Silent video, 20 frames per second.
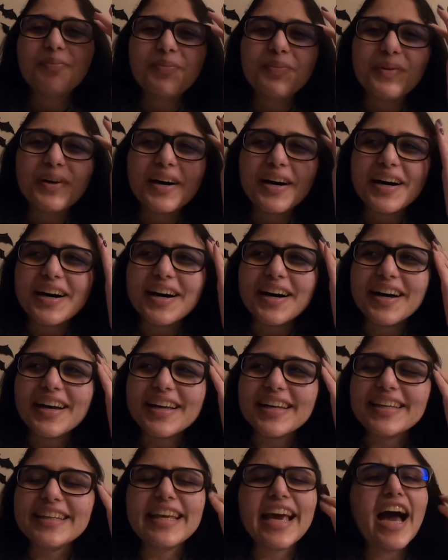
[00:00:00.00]

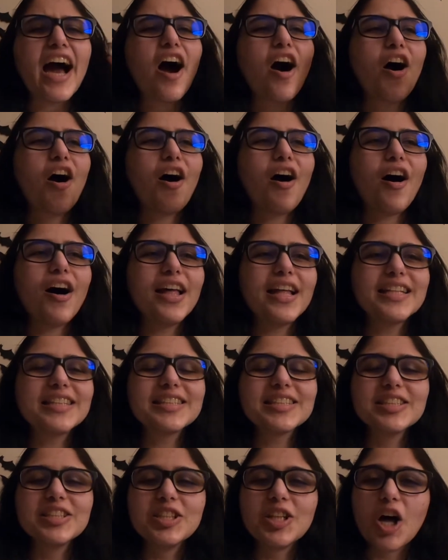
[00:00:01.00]
But yeah,
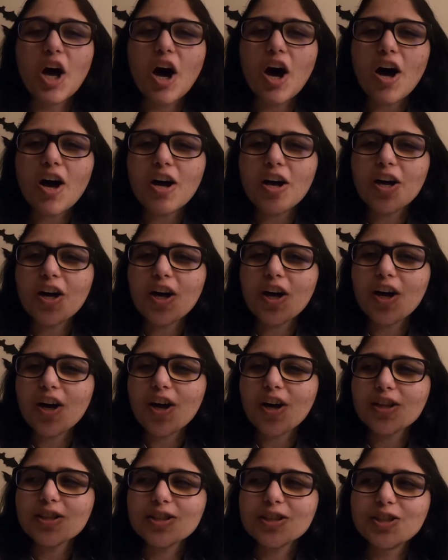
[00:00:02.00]
it's not
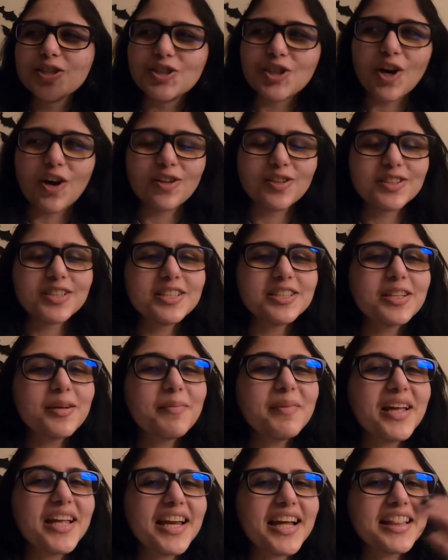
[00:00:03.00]
daunting
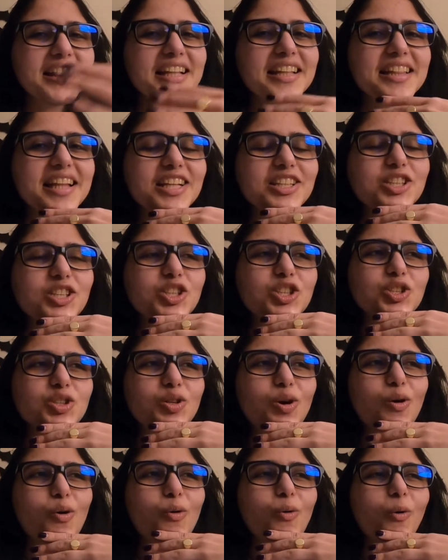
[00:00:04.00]
to me, and I think that's
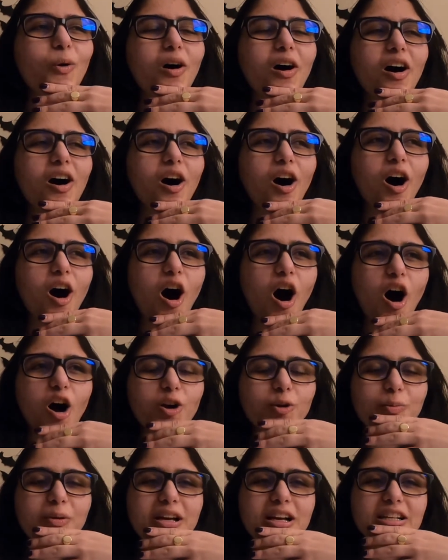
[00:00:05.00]
so
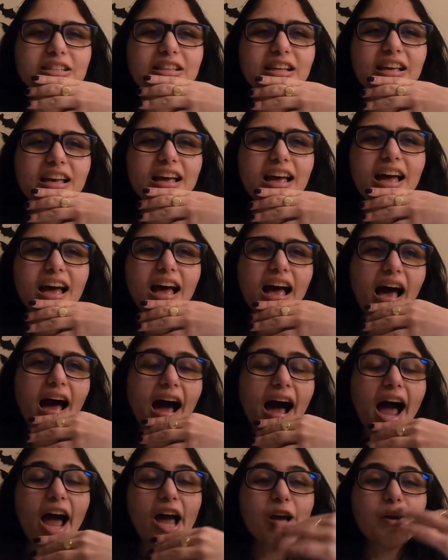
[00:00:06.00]
odd because
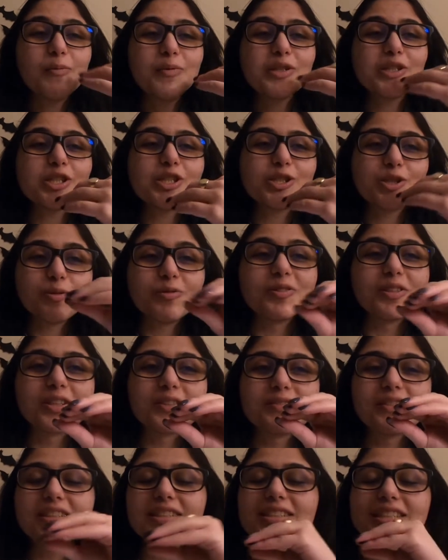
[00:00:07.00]
I was so
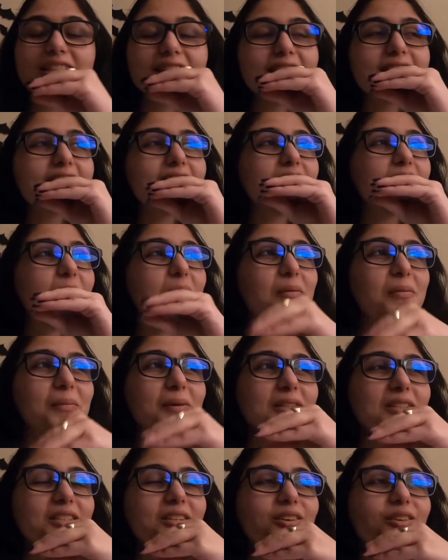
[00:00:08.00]
nervous a couple
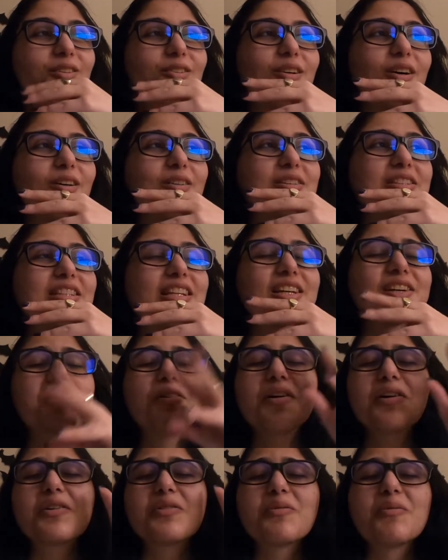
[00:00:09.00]
months ago. I was like,
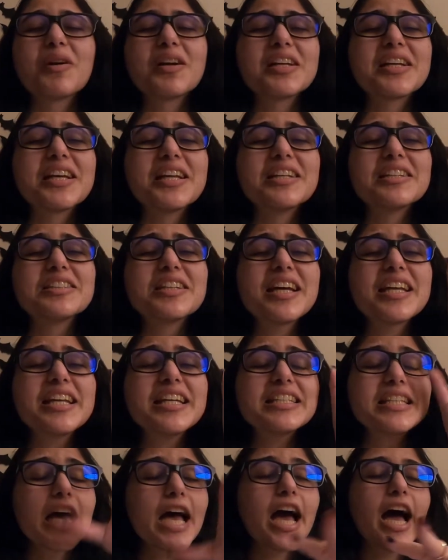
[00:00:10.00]
I don't want to get into
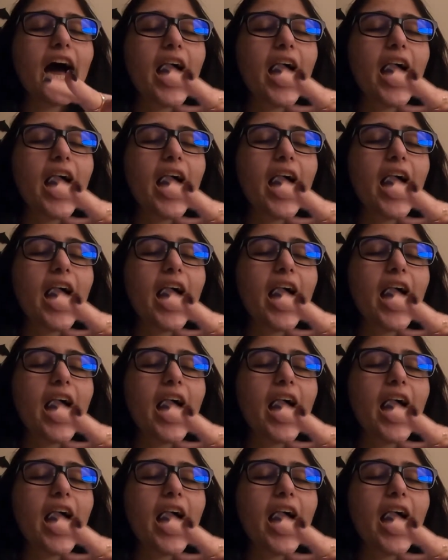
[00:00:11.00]
edits.